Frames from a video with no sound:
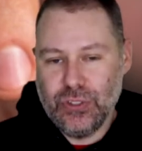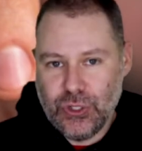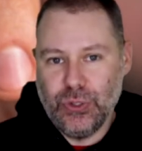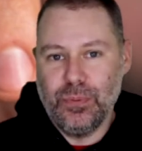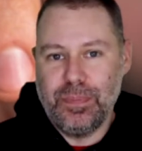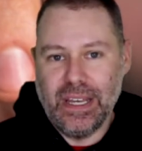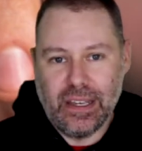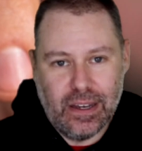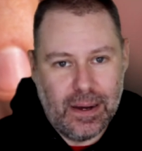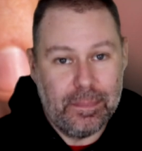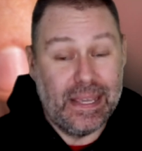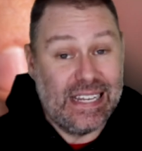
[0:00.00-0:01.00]
to pick
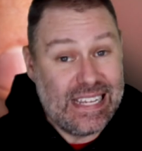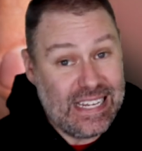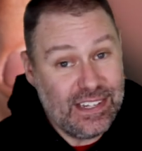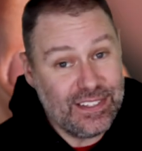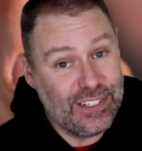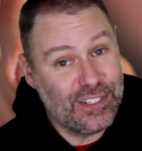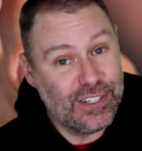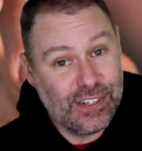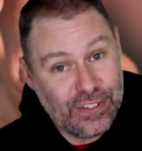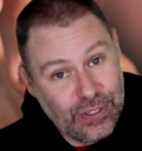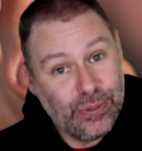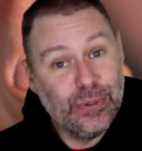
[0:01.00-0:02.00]
up and easy to
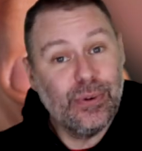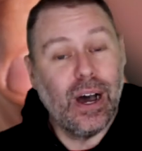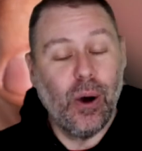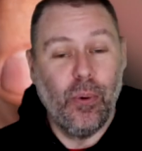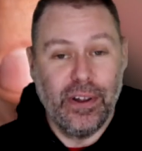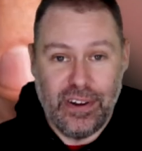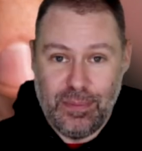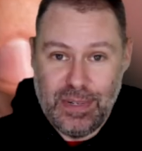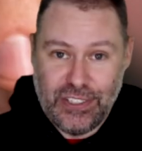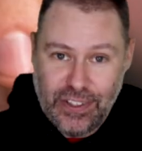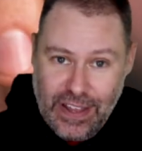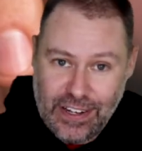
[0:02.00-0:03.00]
do. I wanted to
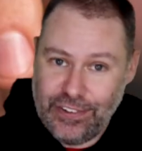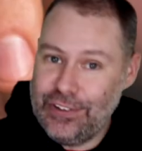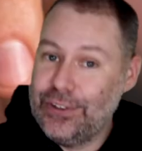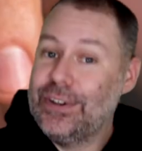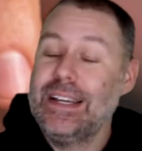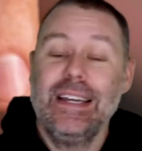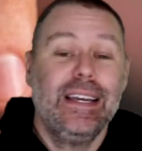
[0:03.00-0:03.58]
mention that too.